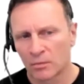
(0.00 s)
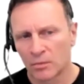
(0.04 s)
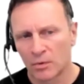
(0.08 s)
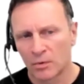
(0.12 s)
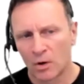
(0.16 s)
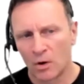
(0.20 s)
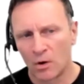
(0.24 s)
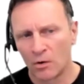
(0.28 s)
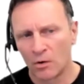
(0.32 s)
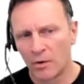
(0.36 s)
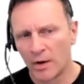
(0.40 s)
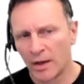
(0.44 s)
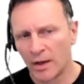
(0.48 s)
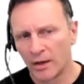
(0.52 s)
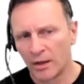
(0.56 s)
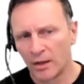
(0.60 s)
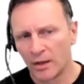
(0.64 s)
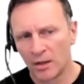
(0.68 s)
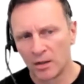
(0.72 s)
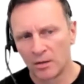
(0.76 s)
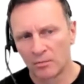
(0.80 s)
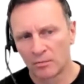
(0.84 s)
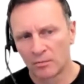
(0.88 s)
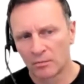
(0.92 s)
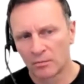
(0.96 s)

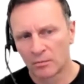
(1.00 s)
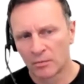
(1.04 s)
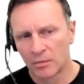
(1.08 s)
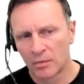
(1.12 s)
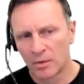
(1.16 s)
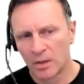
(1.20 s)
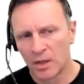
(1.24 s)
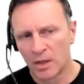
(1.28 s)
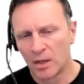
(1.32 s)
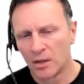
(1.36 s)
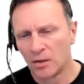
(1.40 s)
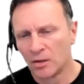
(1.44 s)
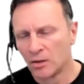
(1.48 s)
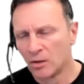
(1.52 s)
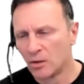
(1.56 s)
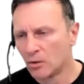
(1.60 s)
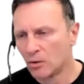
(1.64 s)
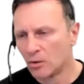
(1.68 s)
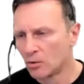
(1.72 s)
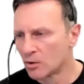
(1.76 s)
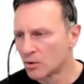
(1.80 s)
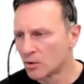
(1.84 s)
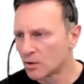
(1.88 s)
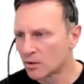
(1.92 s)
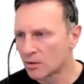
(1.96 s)
already in
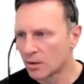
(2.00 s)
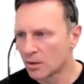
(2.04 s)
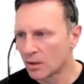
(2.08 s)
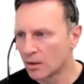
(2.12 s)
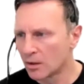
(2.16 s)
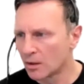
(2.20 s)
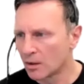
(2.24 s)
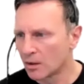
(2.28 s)
use